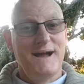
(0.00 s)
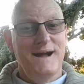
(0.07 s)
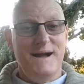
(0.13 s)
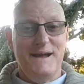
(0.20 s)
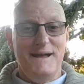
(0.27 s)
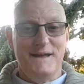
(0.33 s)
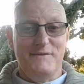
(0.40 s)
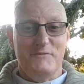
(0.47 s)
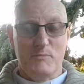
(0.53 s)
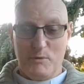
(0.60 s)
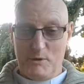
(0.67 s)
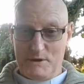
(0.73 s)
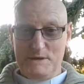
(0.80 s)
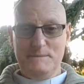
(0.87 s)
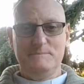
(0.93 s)
Hi
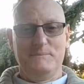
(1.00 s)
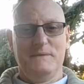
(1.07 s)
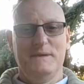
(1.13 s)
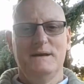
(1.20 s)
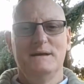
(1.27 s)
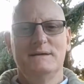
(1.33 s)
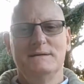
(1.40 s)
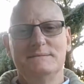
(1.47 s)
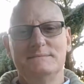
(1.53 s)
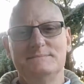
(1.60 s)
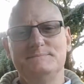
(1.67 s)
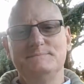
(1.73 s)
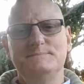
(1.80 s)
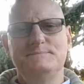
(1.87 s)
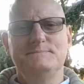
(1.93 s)
everybody.
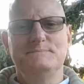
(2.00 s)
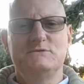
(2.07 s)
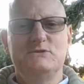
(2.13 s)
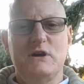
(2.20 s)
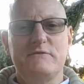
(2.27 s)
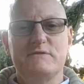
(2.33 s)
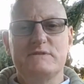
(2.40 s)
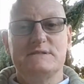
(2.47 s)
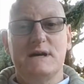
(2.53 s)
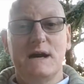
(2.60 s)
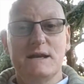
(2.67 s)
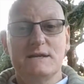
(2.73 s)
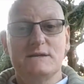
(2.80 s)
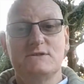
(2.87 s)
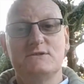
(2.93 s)
So I've
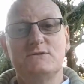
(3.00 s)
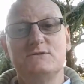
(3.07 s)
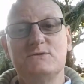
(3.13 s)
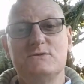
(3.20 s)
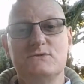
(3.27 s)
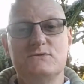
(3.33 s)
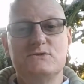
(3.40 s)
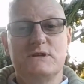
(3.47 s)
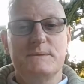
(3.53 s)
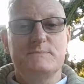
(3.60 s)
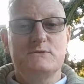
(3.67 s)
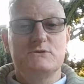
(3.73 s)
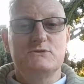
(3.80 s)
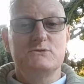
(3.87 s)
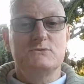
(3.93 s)
decided to do
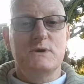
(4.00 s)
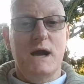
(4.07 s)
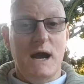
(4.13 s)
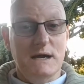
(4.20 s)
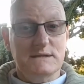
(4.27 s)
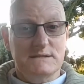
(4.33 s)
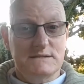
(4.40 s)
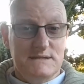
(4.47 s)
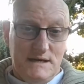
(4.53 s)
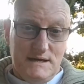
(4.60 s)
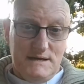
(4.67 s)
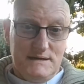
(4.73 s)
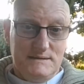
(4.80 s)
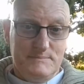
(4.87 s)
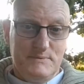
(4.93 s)
chapter 2
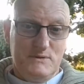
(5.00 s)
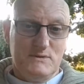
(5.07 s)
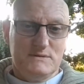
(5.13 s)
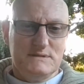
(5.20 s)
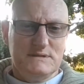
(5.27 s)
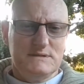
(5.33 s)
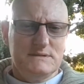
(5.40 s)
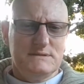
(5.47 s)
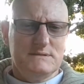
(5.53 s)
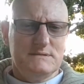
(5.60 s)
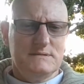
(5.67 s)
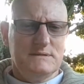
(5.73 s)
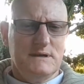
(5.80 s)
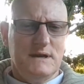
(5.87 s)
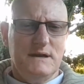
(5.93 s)
outside
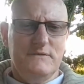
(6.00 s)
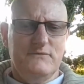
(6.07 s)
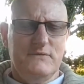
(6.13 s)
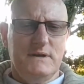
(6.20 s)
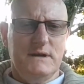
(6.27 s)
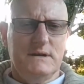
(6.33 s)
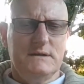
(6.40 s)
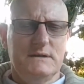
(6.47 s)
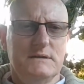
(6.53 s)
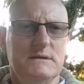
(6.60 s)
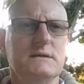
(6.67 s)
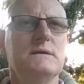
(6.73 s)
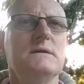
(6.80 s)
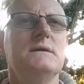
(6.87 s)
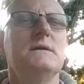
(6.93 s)
because I
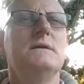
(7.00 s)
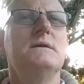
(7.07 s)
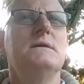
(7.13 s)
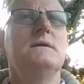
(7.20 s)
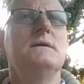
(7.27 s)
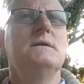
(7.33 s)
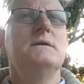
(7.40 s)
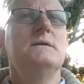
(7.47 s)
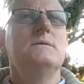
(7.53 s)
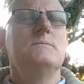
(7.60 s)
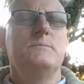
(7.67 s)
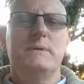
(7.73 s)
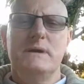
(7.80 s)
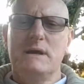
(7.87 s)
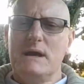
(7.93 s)
find
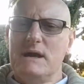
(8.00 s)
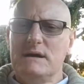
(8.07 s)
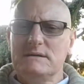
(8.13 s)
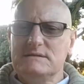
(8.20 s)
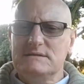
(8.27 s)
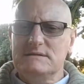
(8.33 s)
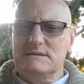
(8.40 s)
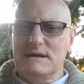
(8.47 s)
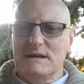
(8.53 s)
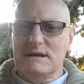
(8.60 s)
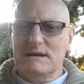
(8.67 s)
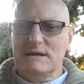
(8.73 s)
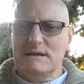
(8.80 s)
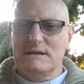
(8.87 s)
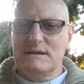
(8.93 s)
being
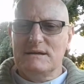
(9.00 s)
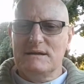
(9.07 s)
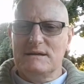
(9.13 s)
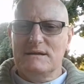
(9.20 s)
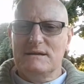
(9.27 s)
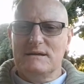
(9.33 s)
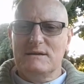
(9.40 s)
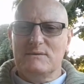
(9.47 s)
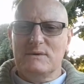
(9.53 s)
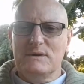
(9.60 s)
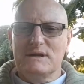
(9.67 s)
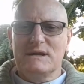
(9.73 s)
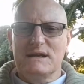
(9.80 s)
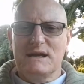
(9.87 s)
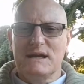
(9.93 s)
outside
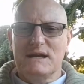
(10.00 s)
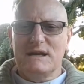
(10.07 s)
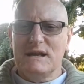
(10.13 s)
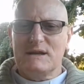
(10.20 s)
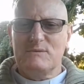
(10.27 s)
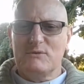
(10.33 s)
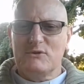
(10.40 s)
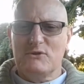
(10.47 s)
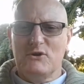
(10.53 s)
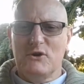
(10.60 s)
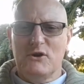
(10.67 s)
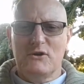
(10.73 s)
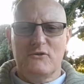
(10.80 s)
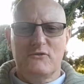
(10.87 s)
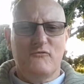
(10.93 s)
one can connect with
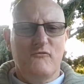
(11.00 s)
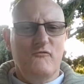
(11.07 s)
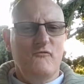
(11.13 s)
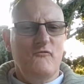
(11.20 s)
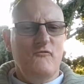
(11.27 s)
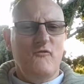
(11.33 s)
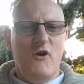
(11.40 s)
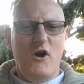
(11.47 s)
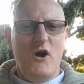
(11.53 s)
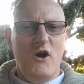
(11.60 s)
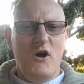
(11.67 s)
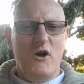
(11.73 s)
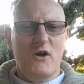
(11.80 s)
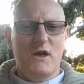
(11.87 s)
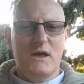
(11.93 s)
God
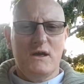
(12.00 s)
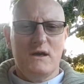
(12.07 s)
far